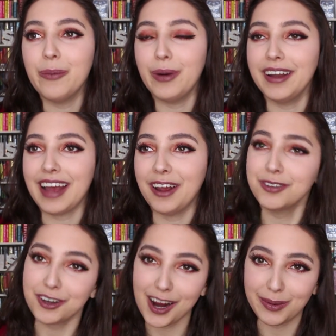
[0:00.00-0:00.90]
But I
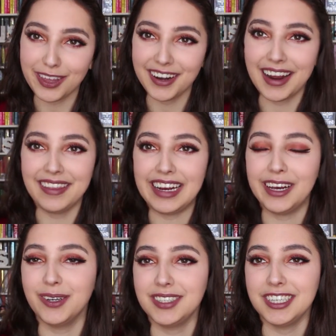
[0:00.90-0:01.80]
hosted cramathon, and then I
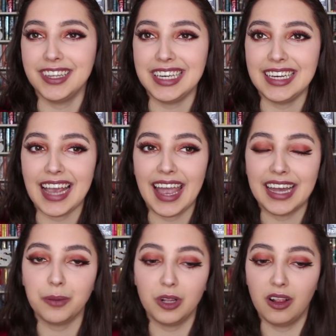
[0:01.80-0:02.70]
hosted the
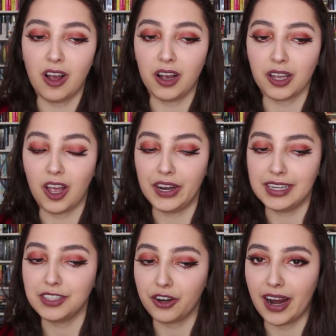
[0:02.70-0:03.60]
Hannibal along on
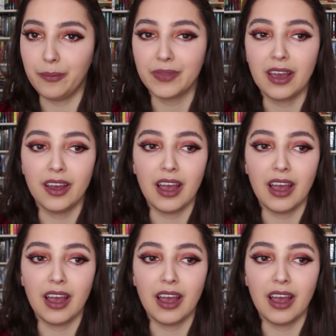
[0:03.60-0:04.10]
Instagram